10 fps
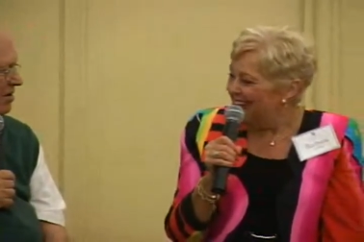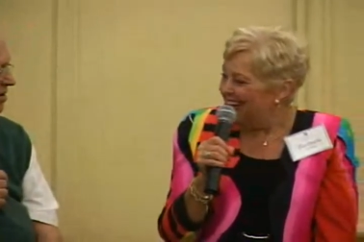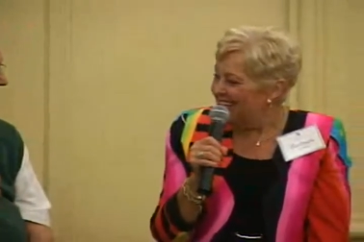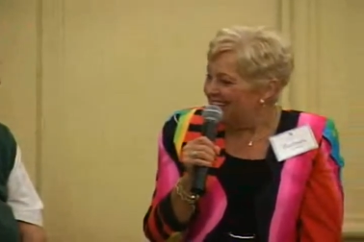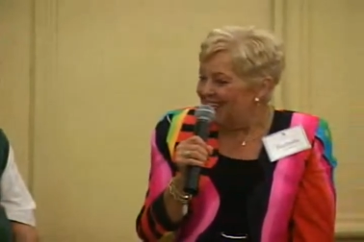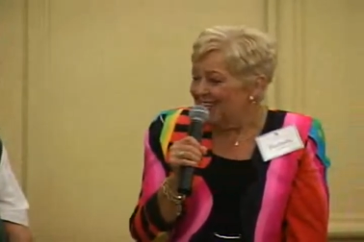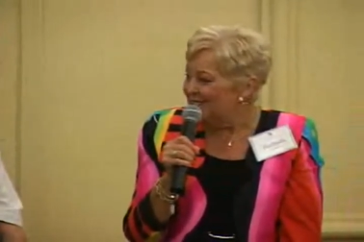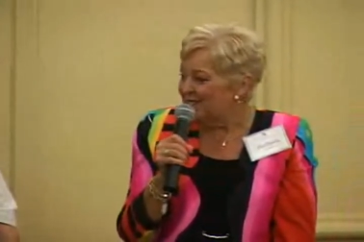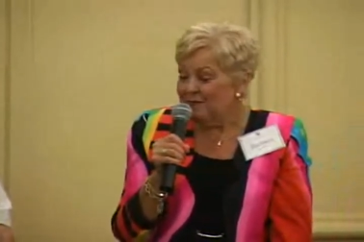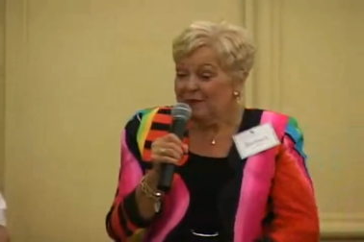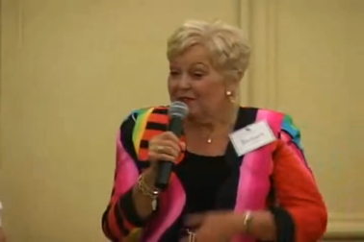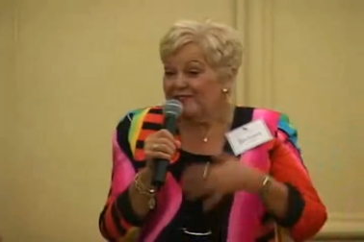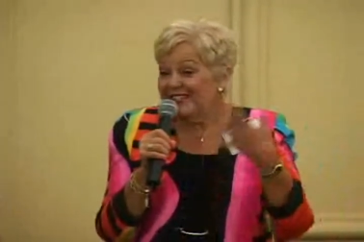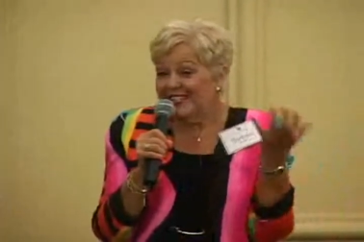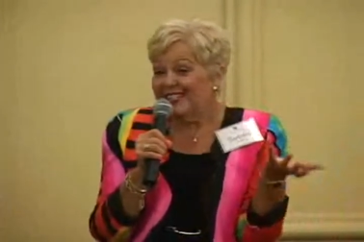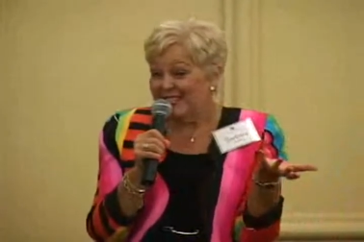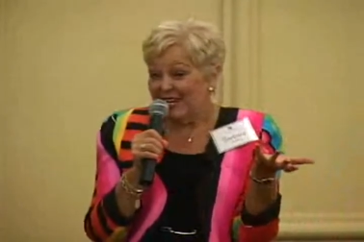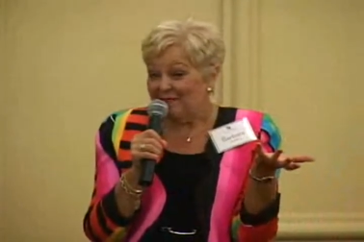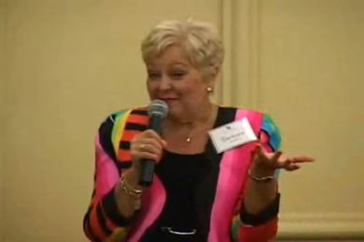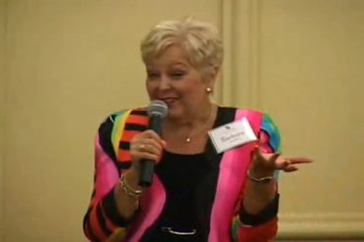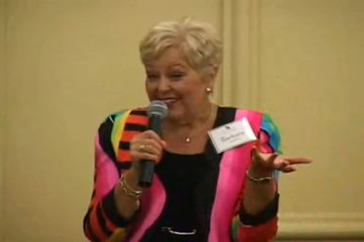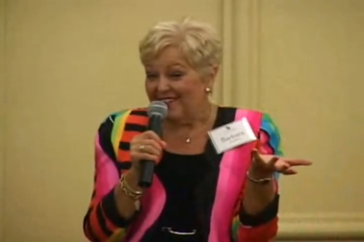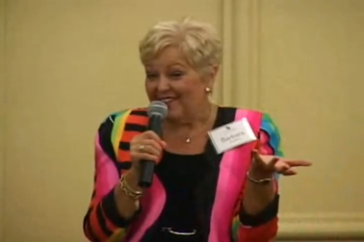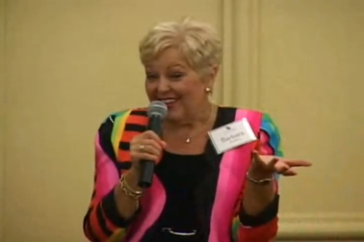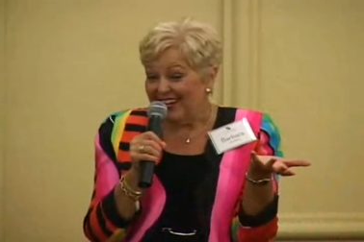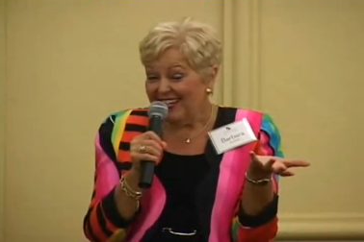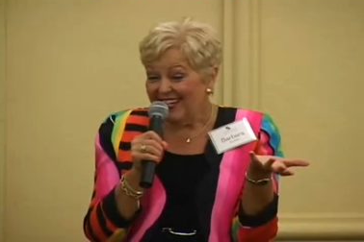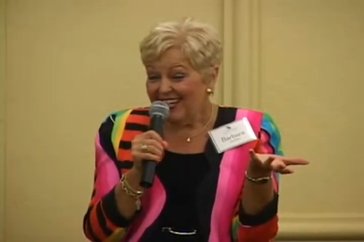and he is the perfect example of that.